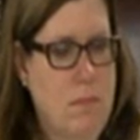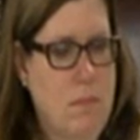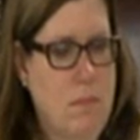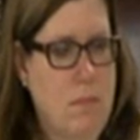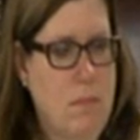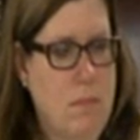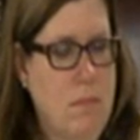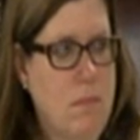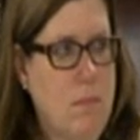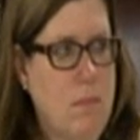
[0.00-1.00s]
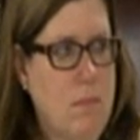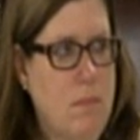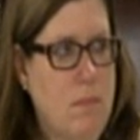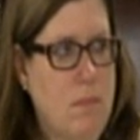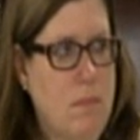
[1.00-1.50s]

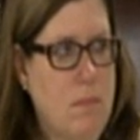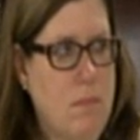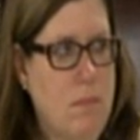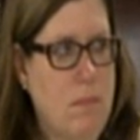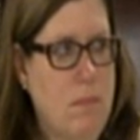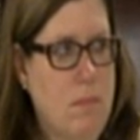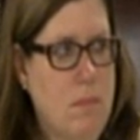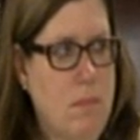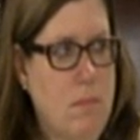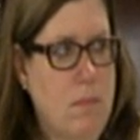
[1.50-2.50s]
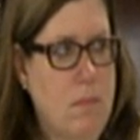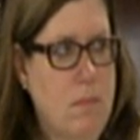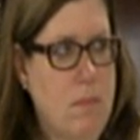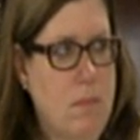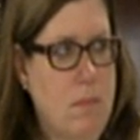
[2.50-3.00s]

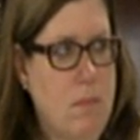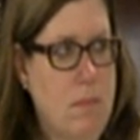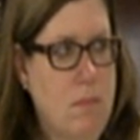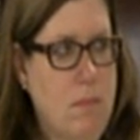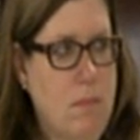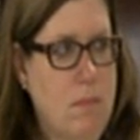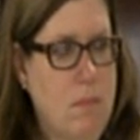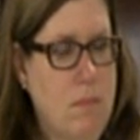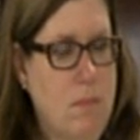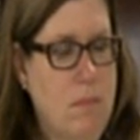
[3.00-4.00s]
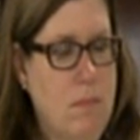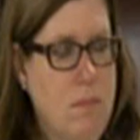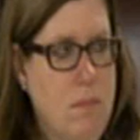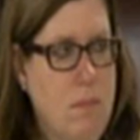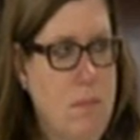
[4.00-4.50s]

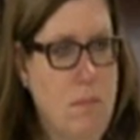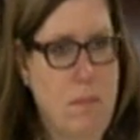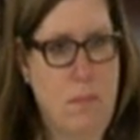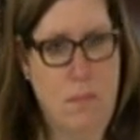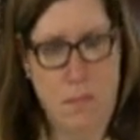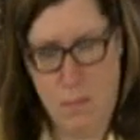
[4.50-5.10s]
No words are spoken by the person on screen.